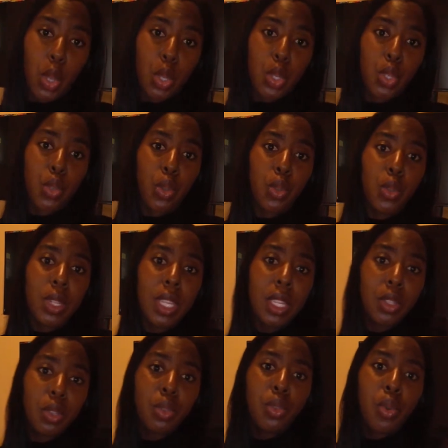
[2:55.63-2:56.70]
So you need
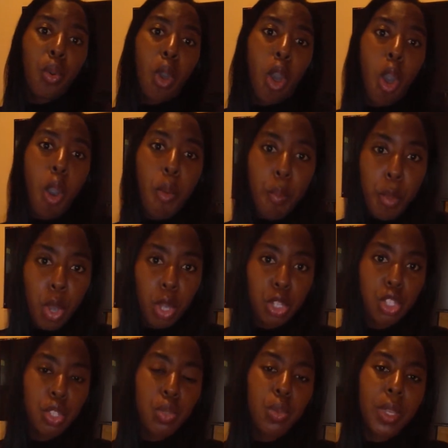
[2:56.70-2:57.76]
to know how
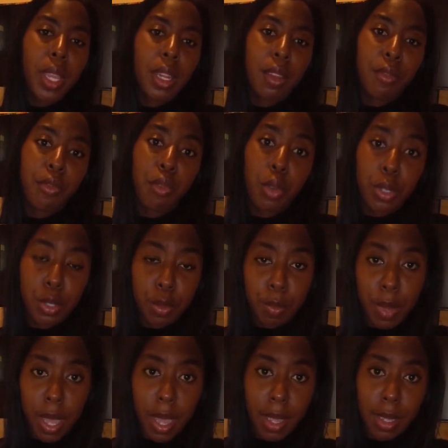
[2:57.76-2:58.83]
much you can afford to
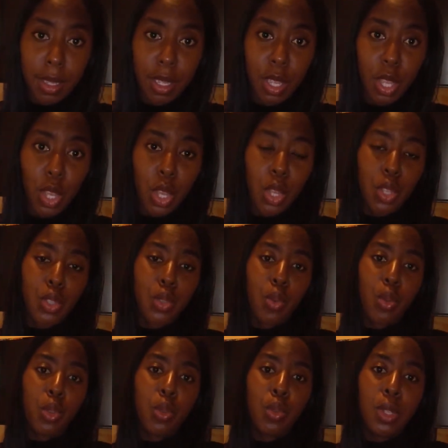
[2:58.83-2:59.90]
buy. So
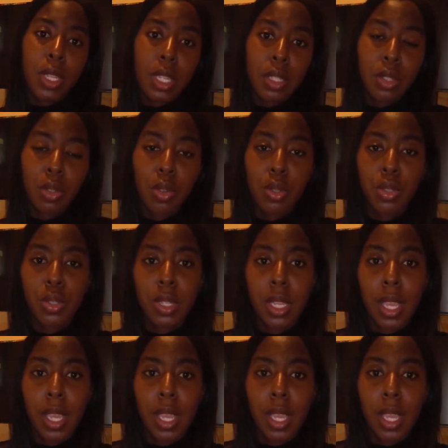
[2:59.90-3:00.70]
you need to go to the